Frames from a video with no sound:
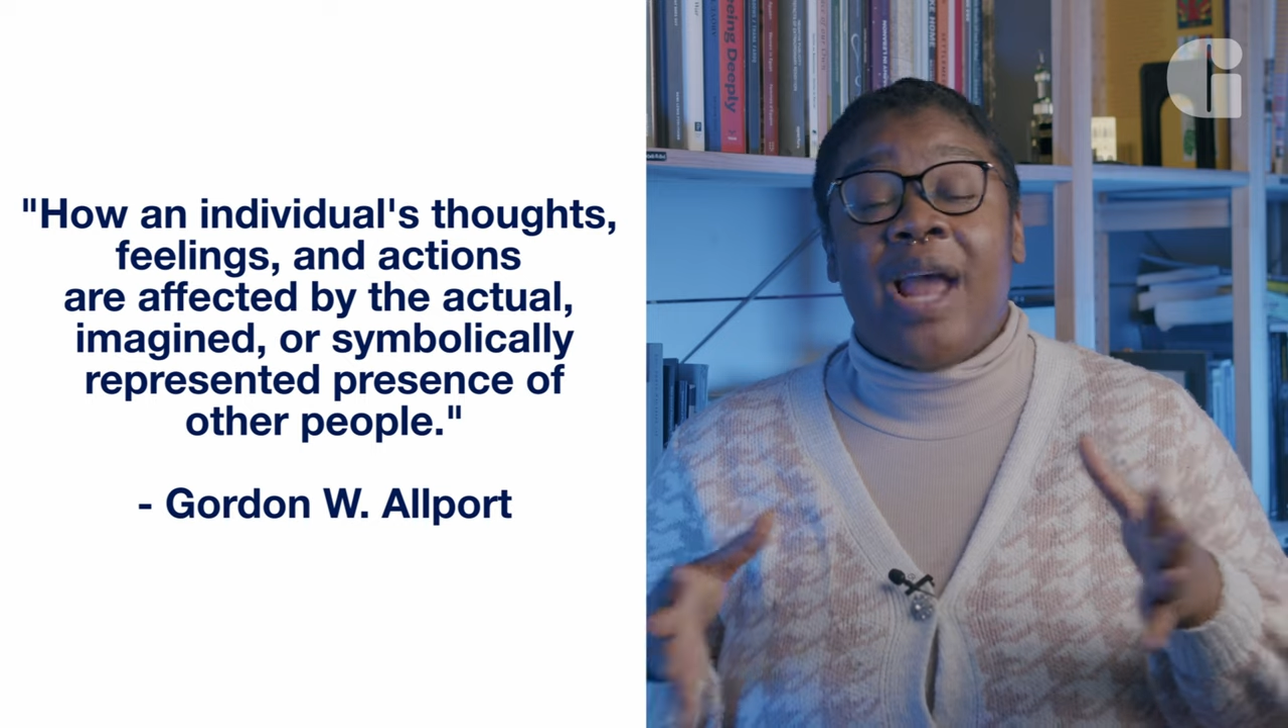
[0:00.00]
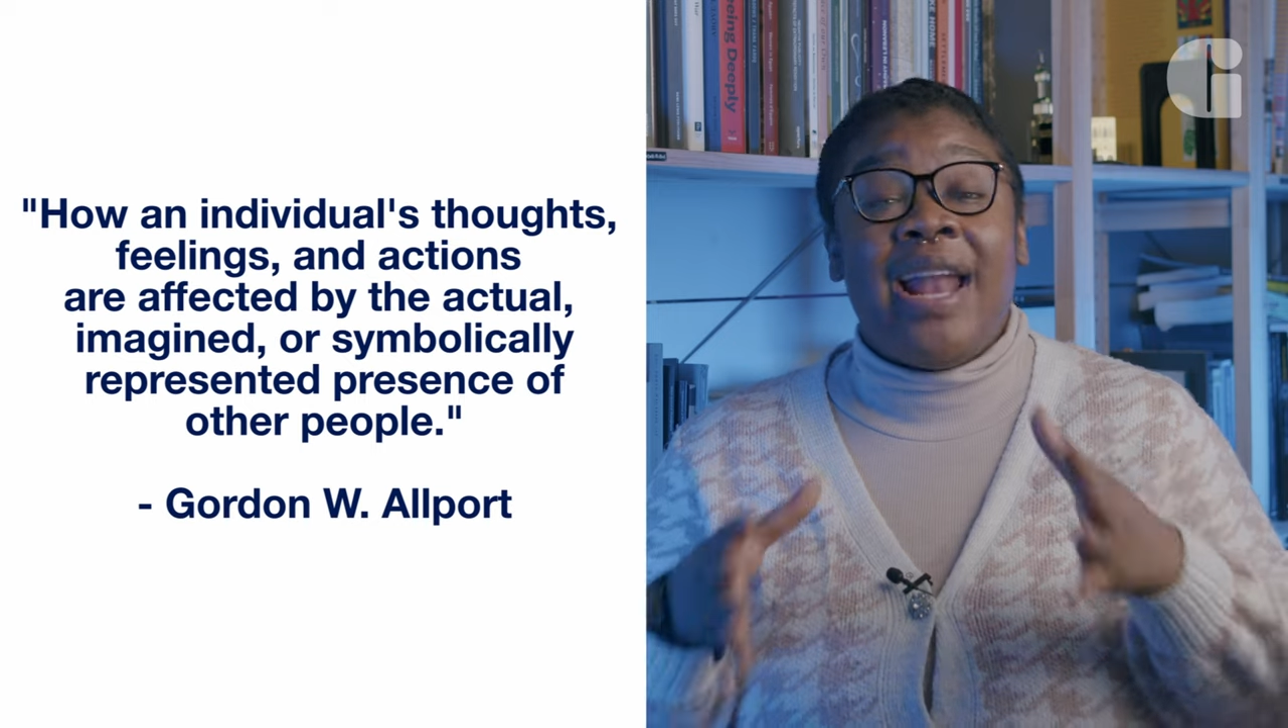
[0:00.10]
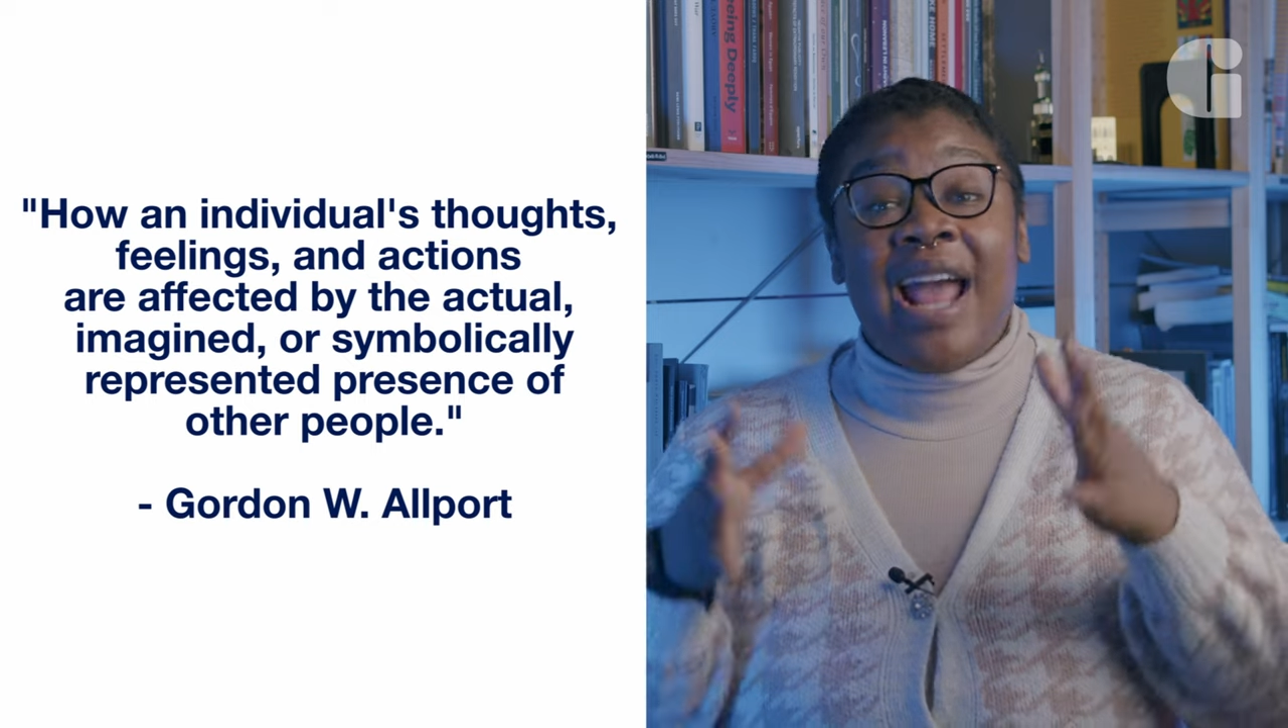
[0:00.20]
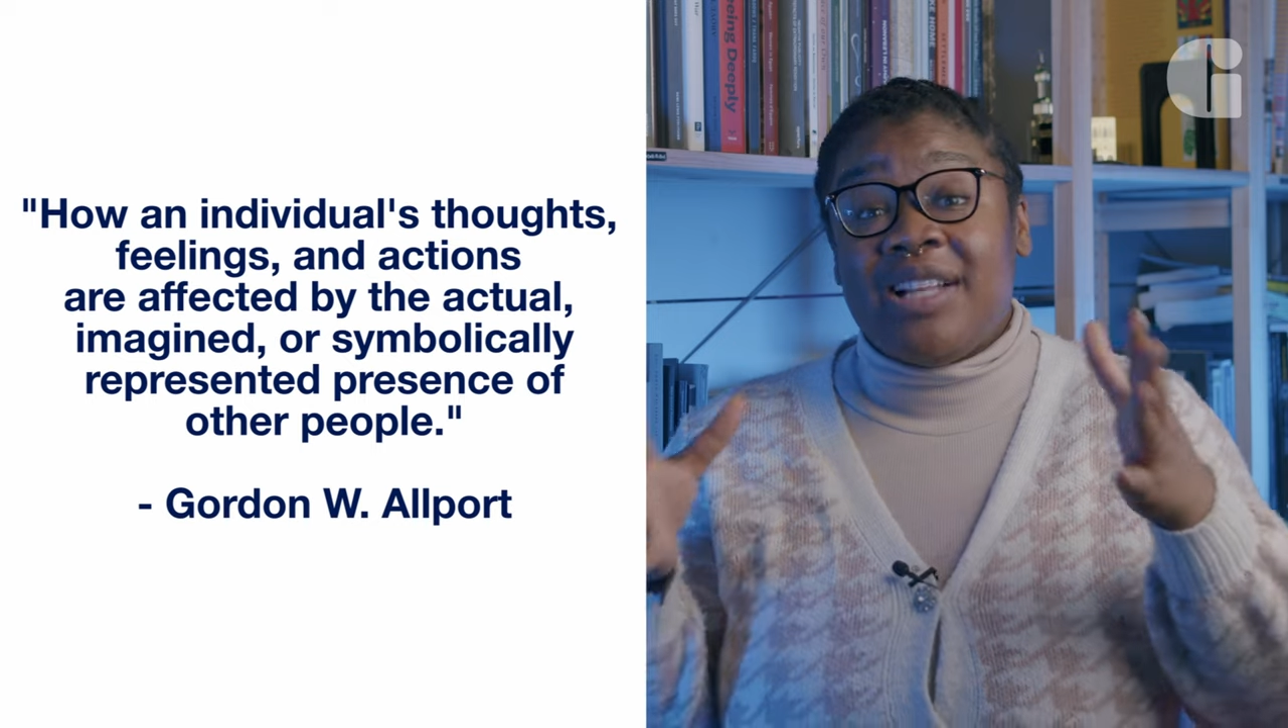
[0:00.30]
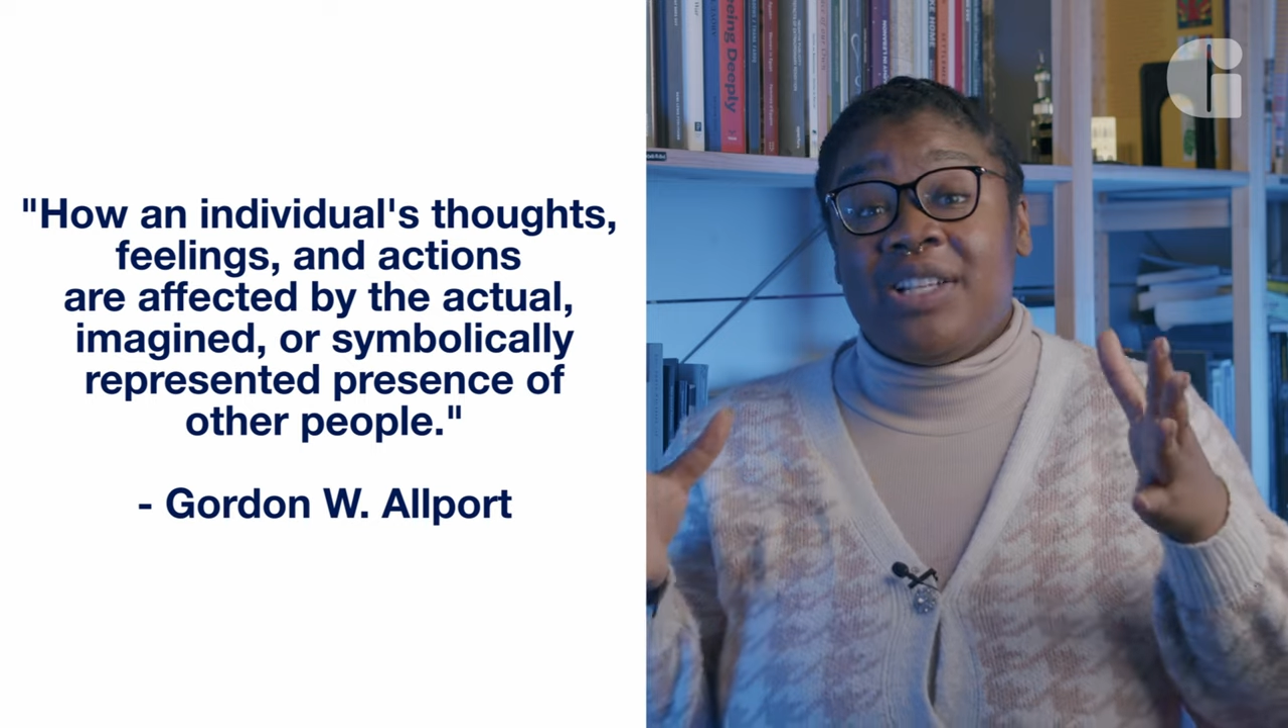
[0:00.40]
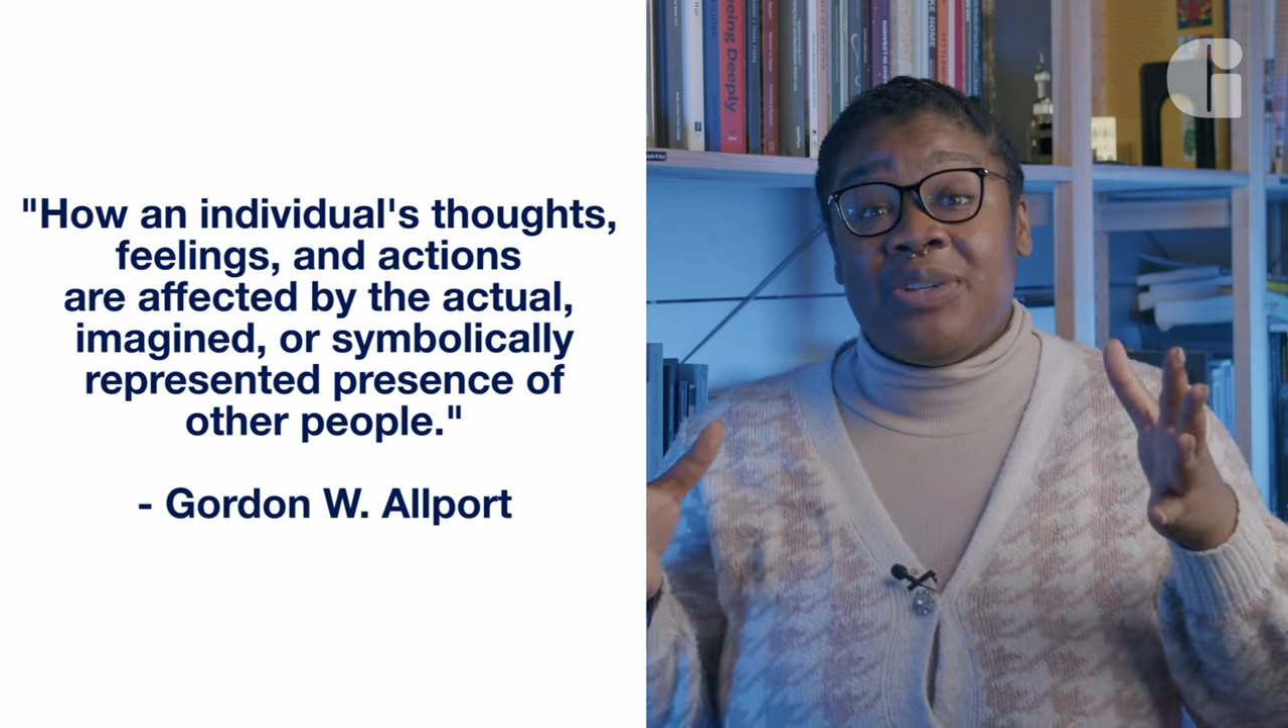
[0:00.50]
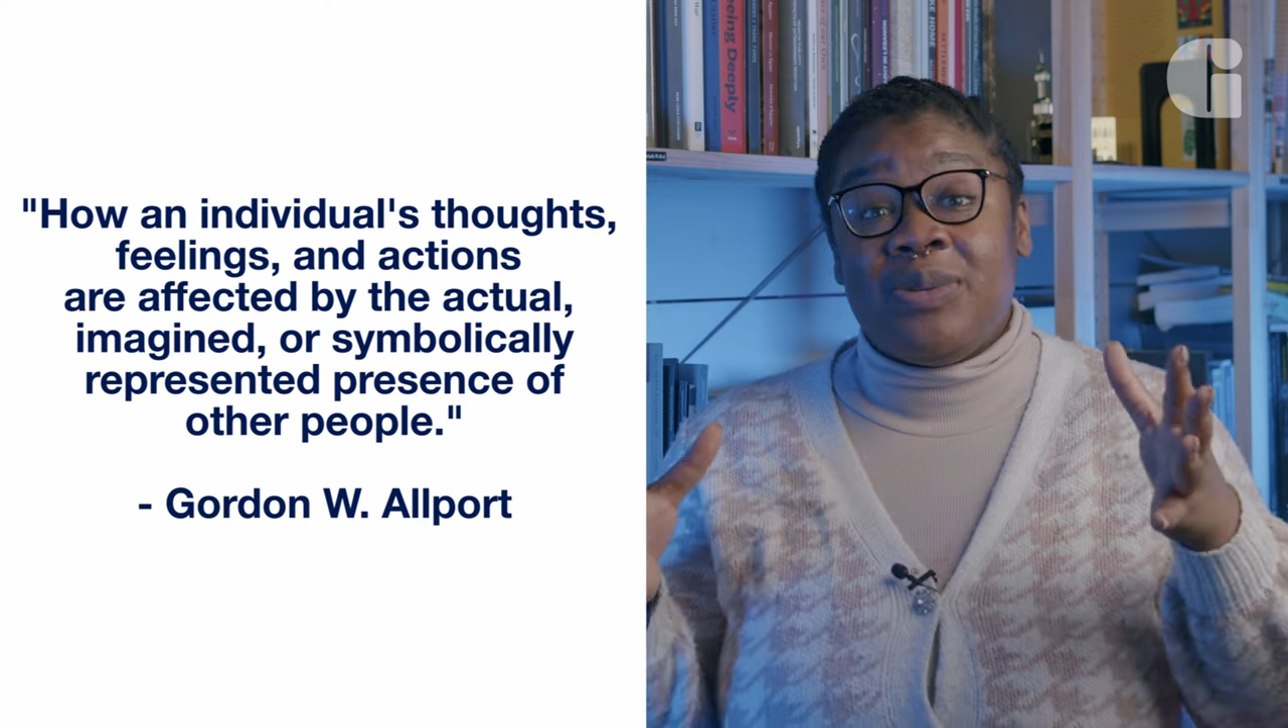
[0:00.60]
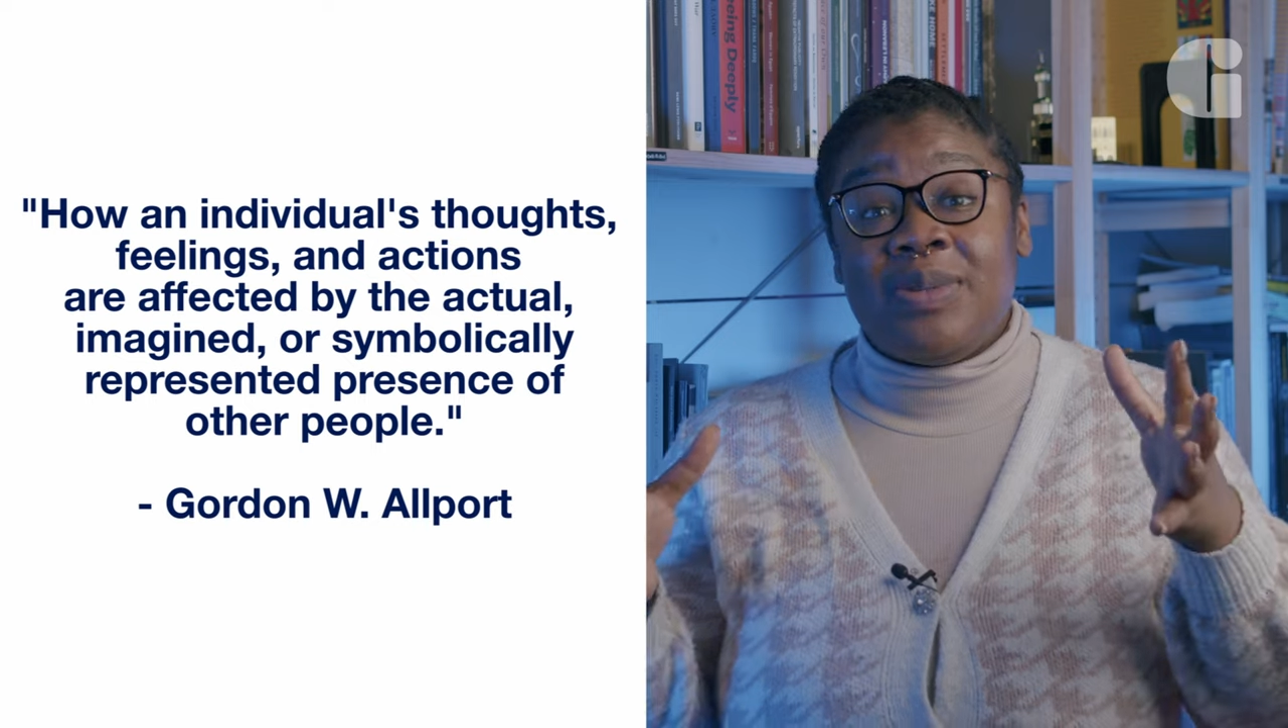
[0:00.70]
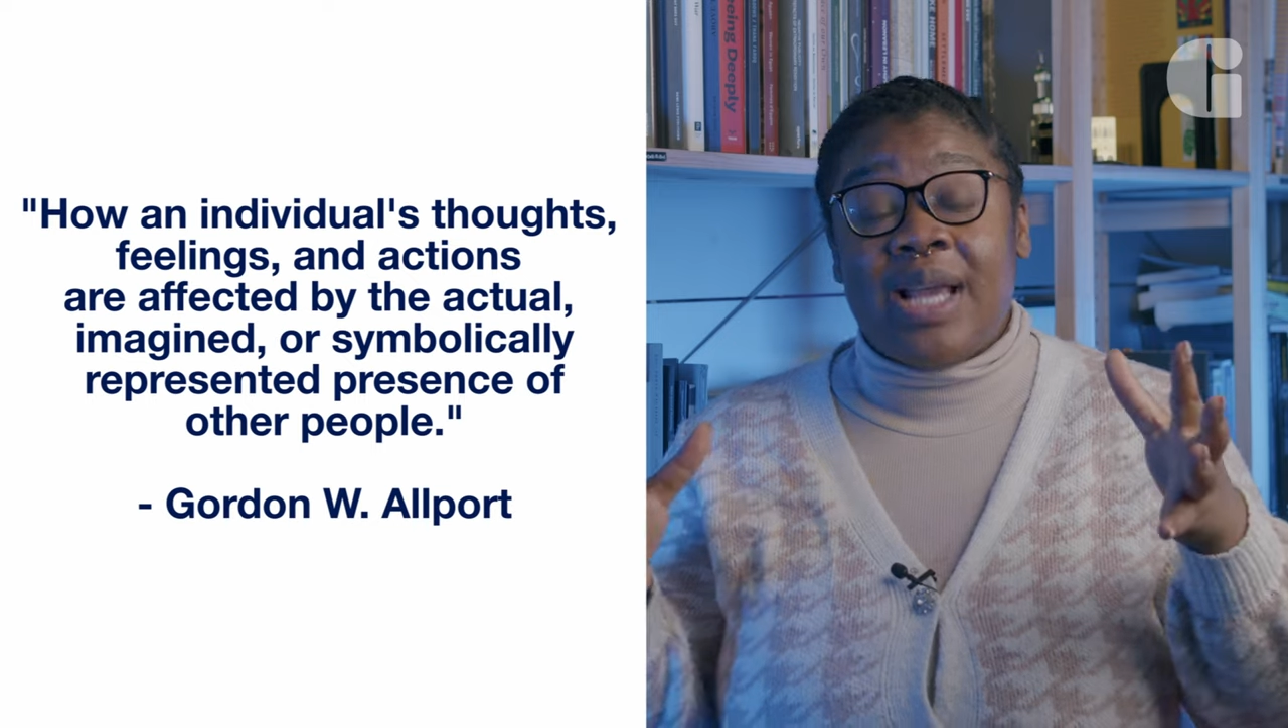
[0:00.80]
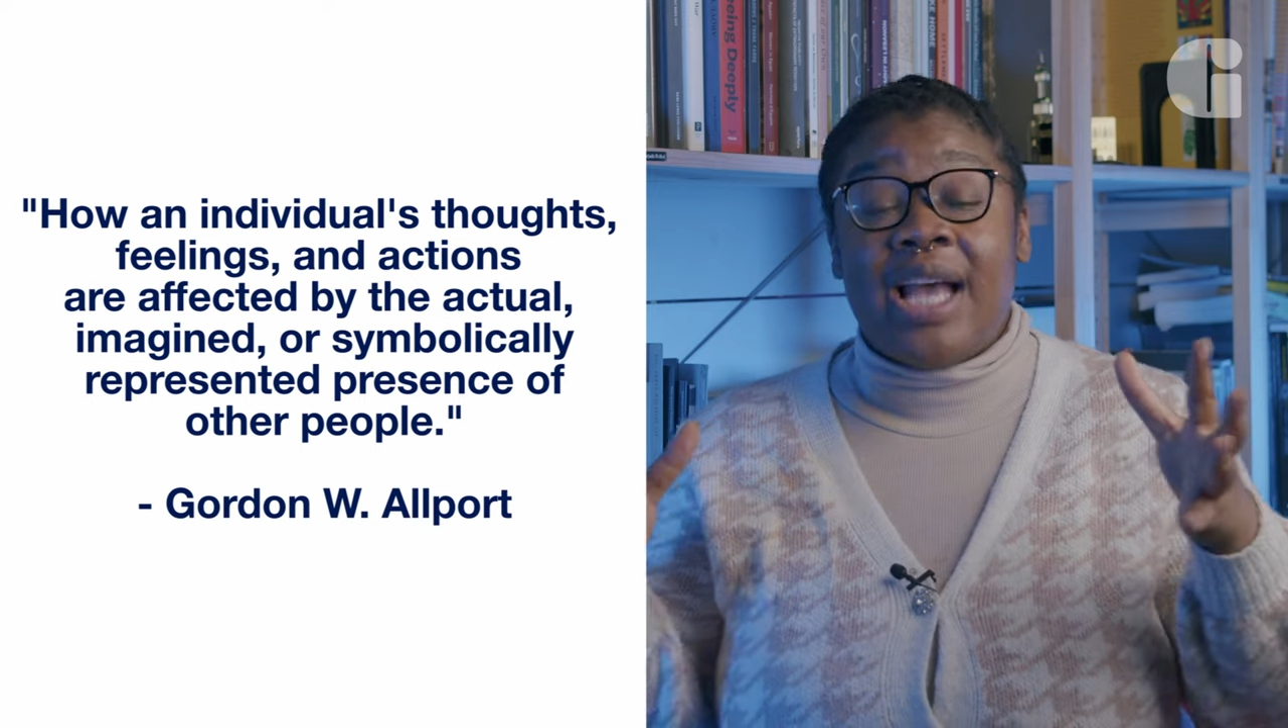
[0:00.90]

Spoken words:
and attitudes